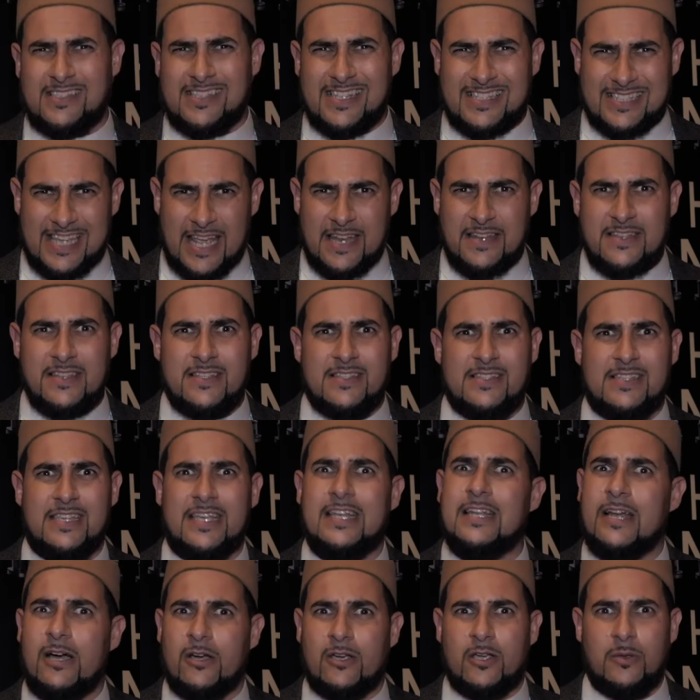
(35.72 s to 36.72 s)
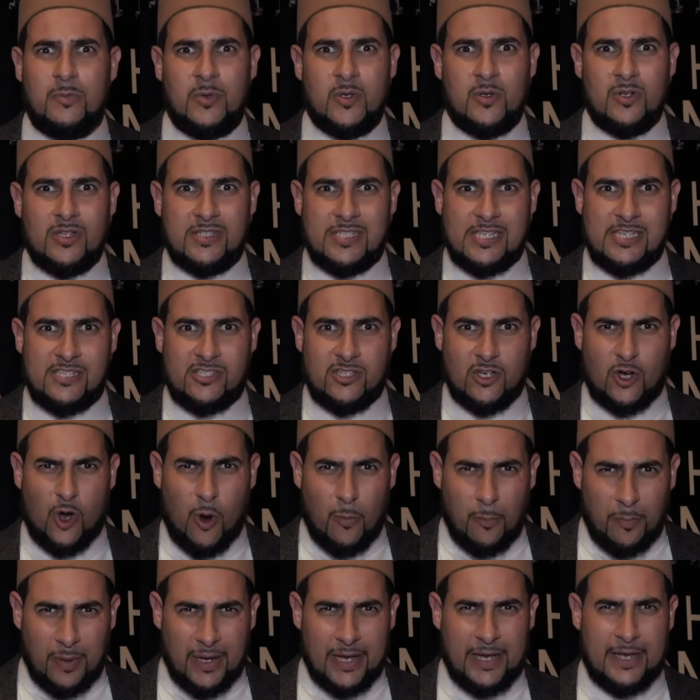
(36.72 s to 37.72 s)
there's a tendency in our communities to
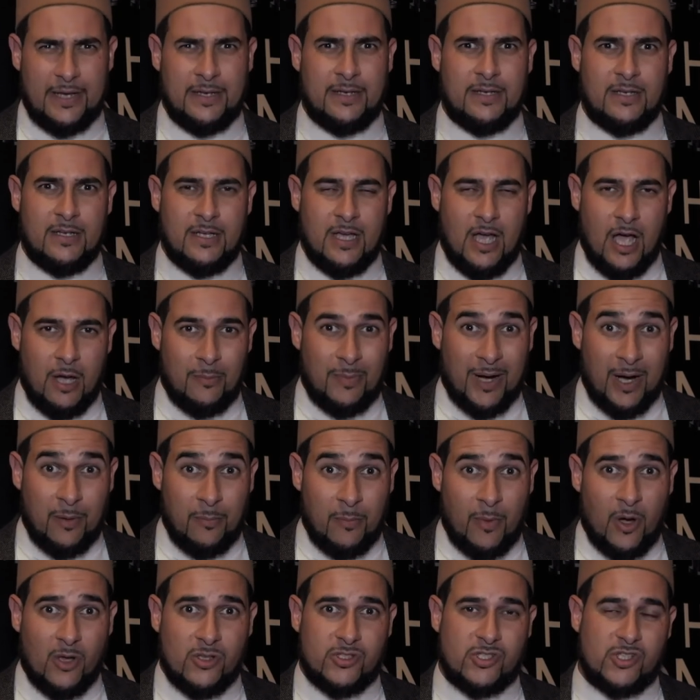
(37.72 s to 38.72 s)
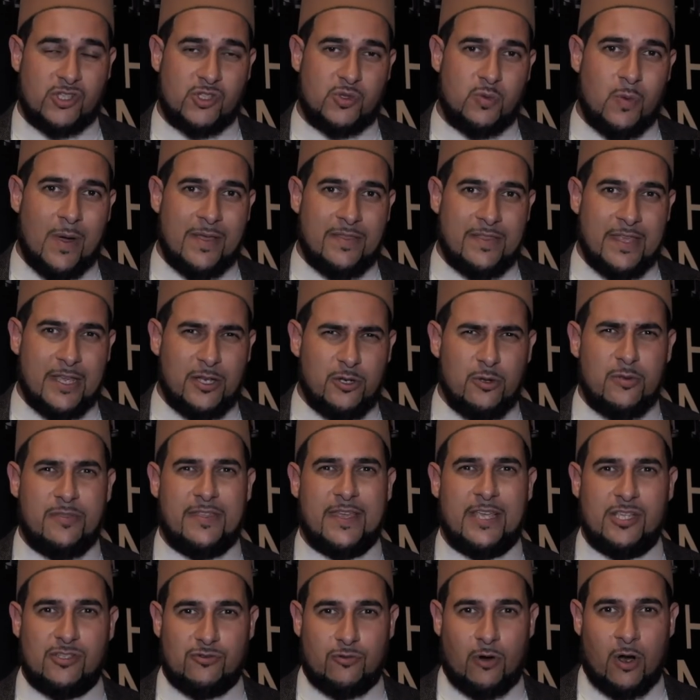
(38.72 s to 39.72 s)
complain about mosques when they do
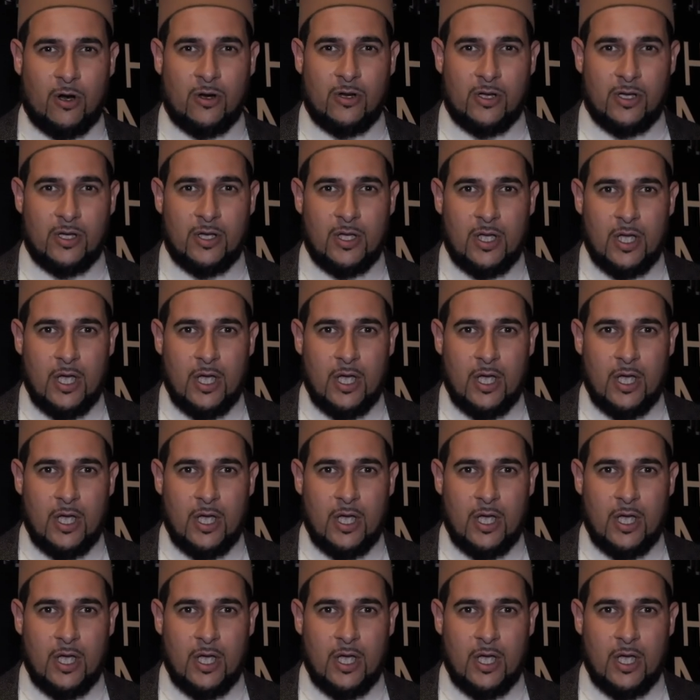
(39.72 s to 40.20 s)
things wrong,